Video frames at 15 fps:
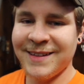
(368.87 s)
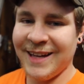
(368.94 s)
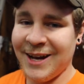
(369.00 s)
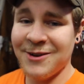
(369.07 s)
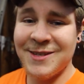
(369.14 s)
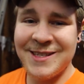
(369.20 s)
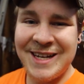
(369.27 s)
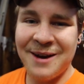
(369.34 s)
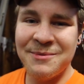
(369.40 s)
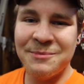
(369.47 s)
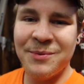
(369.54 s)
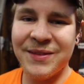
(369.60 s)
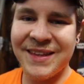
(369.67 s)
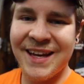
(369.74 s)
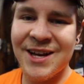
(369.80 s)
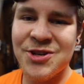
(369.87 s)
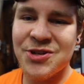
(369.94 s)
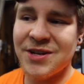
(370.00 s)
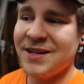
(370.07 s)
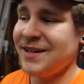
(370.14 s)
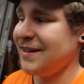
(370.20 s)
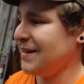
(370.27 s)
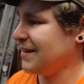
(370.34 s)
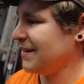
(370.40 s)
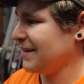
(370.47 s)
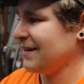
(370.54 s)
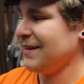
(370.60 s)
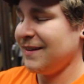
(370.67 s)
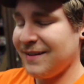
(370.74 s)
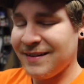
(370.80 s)
Now it's time to put the engine
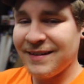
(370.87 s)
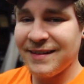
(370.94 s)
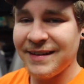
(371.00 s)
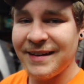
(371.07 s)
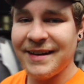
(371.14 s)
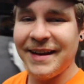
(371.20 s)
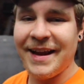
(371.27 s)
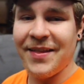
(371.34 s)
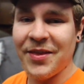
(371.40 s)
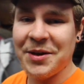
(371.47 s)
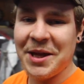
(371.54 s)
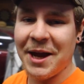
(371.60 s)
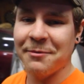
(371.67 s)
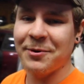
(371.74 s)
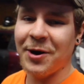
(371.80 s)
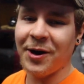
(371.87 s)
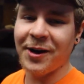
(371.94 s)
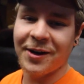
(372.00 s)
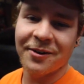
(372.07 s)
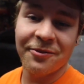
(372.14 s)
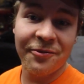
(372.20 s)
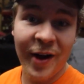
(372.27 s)
in the damn car.